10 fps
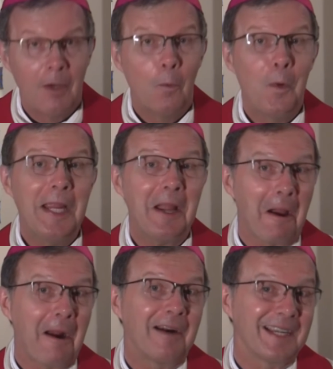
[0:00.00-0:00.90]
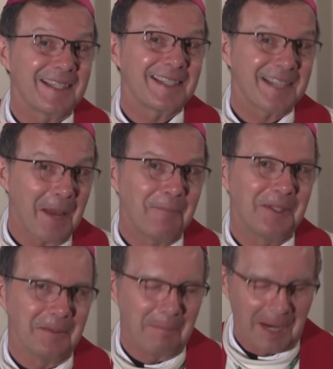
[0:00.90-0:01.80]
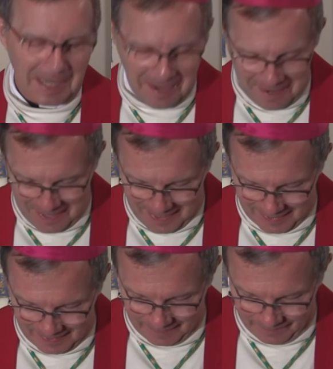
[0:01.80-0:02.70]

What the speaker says: we are accepted by God.